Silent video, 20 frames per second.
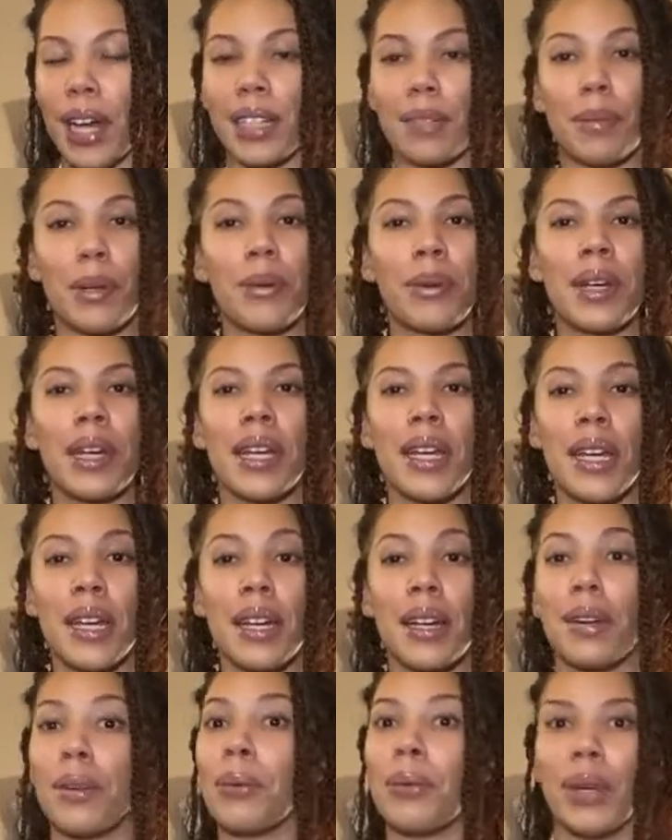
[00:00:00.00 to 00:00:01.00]
But we're
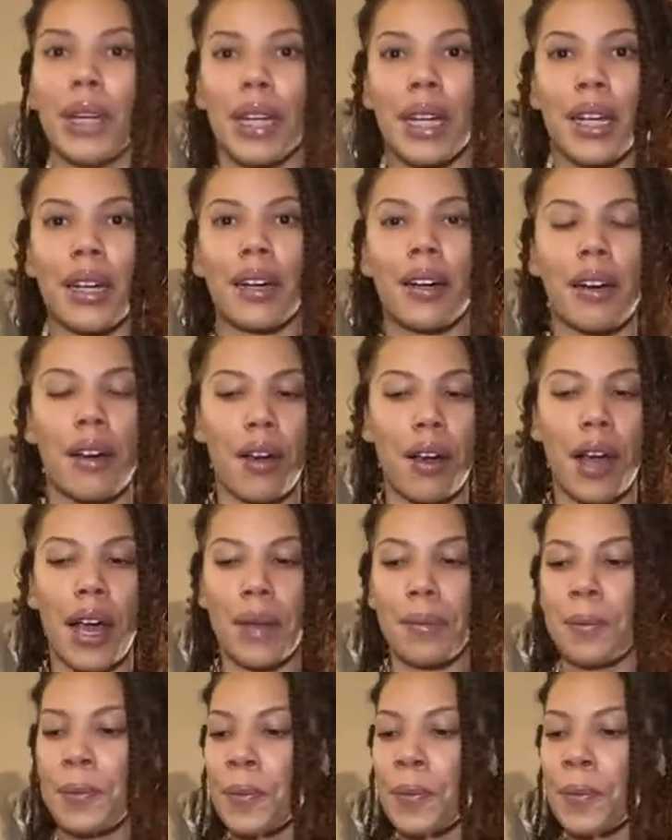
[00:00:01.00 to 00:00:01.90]
here. We're here, all right?